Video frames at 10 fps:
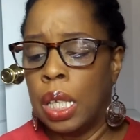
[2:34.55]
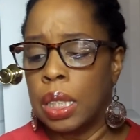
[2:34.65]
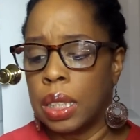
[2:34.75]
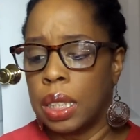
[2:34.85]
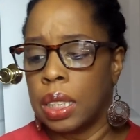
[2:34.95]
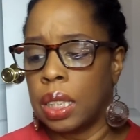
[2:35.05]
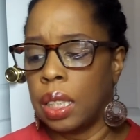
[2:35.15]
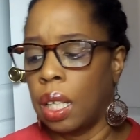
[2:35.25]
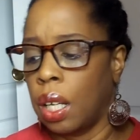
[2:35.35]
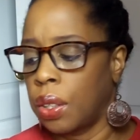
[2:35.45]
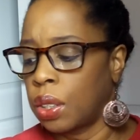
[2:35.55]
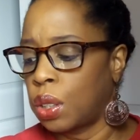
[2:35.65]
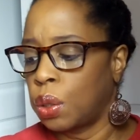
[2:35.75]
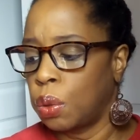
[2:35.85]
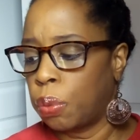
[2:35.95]
since the other
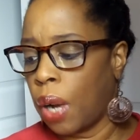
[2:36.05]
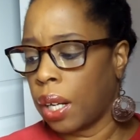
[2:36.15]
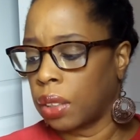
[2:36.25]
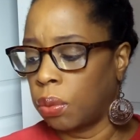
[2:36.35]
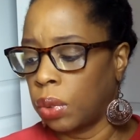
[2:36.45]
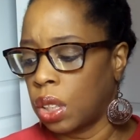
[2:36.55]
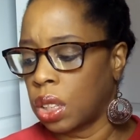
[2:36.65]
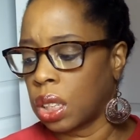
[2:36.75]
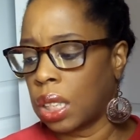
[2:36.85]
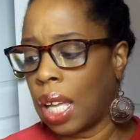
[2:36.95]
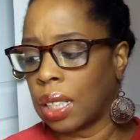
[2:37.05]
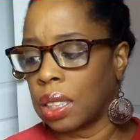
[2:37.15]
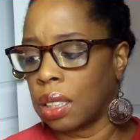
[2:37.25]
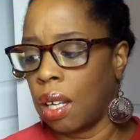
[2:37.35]
two products from Luscious Locks